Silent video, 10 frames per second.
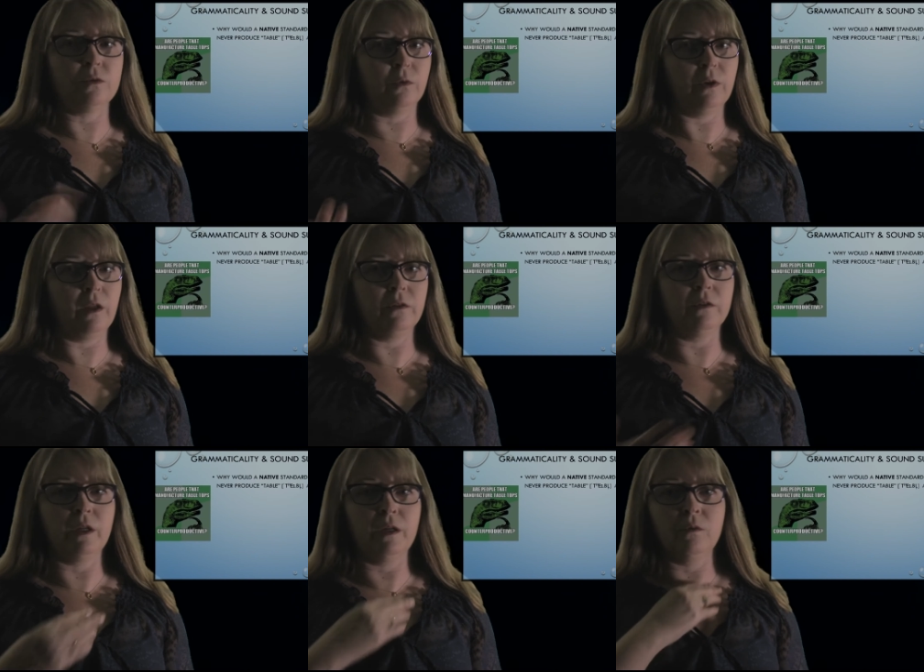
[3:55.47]
or another
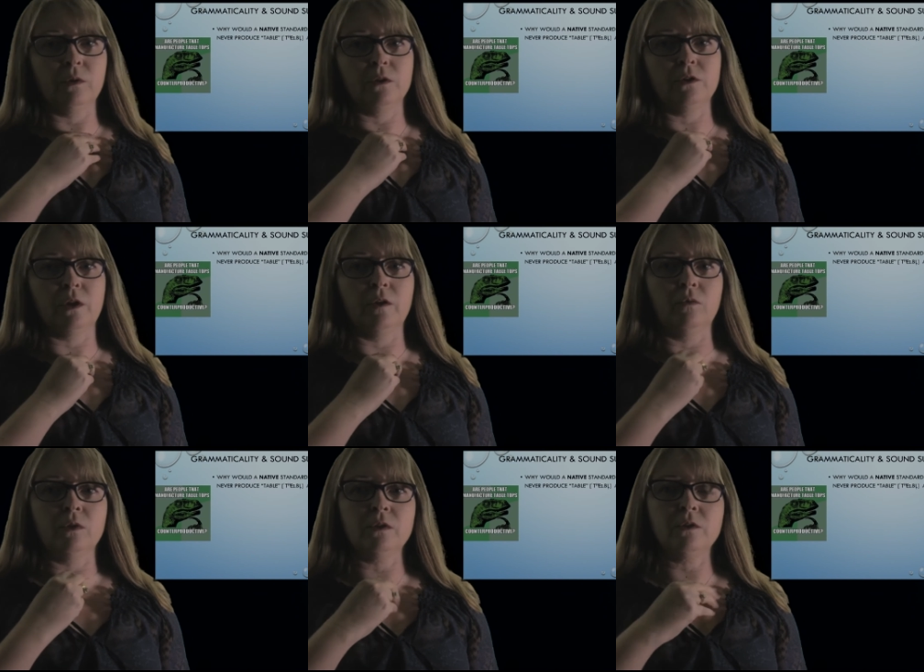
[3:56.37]
language and
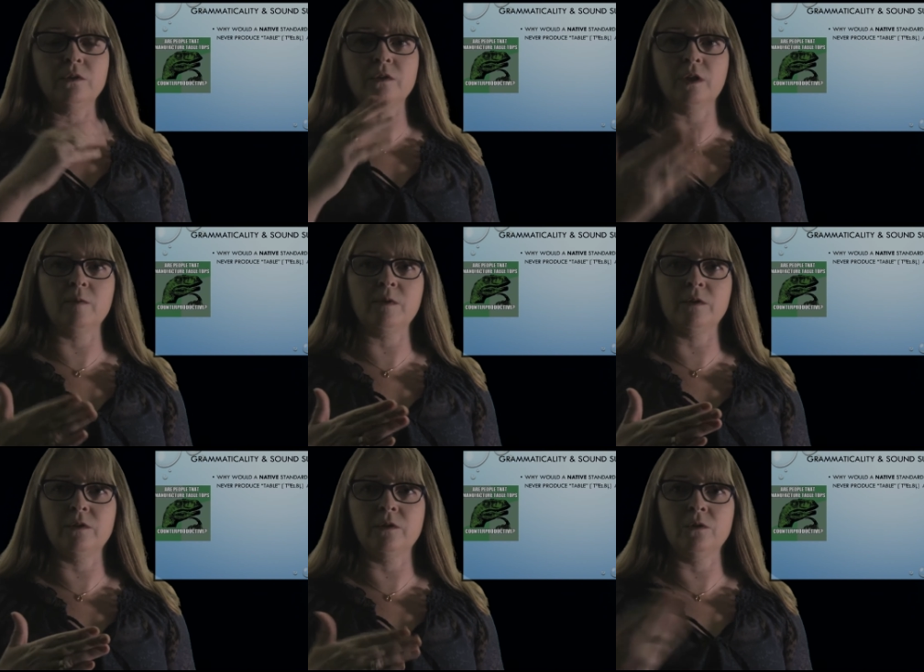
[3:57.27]
wants to
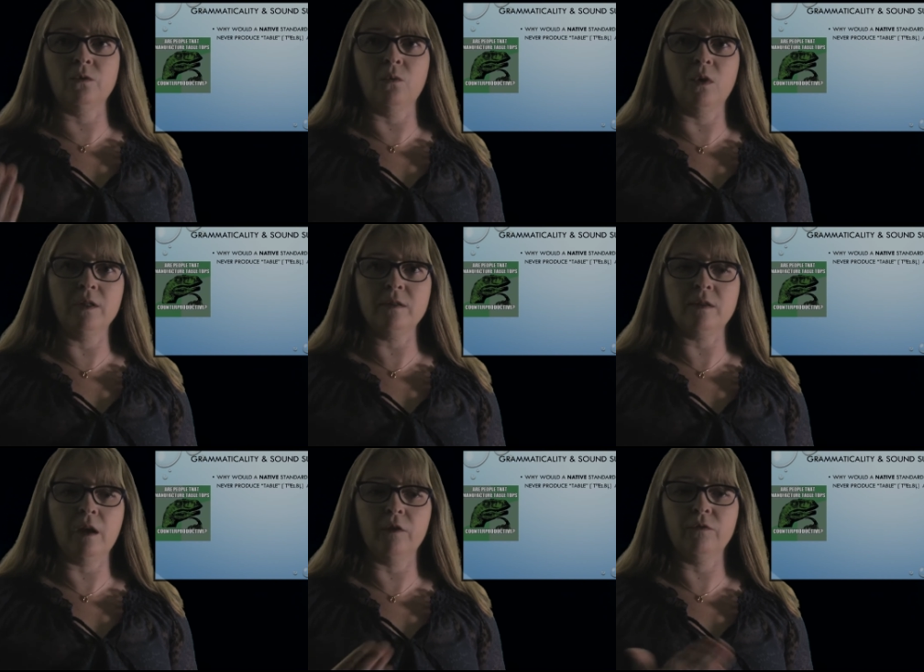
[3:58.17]
substitute one
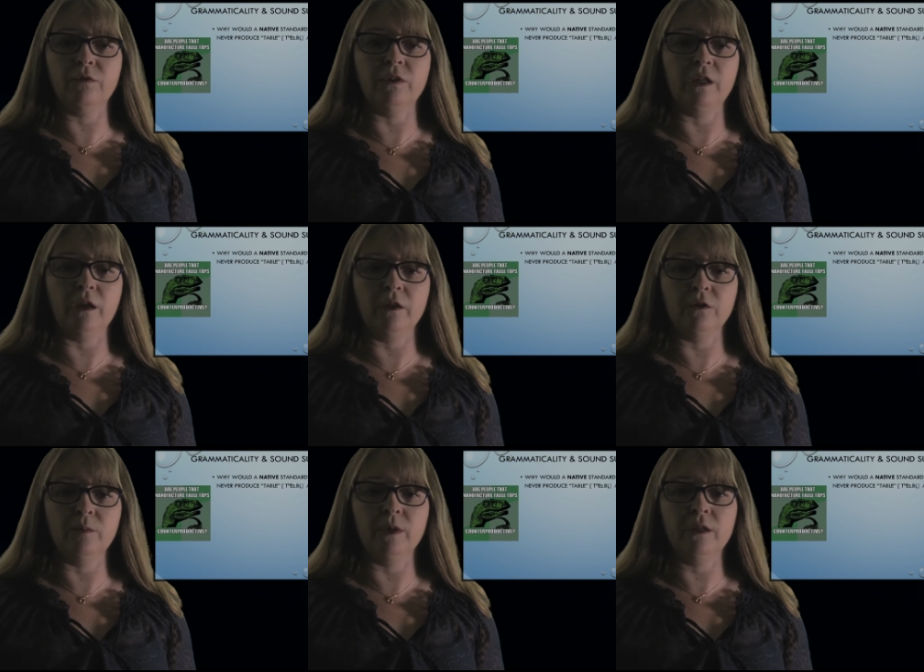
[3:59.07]
sound for the
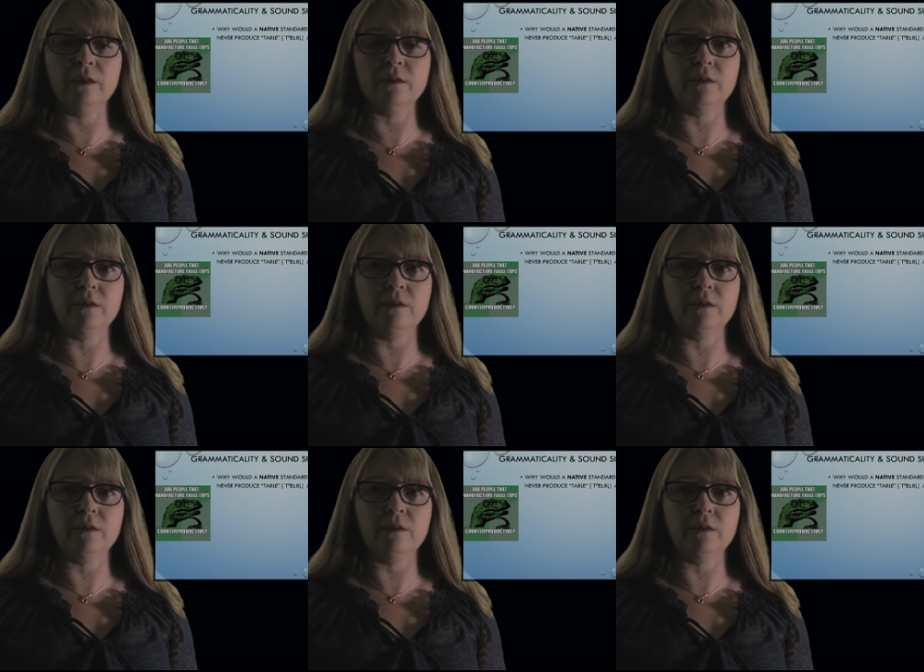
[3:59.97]
other because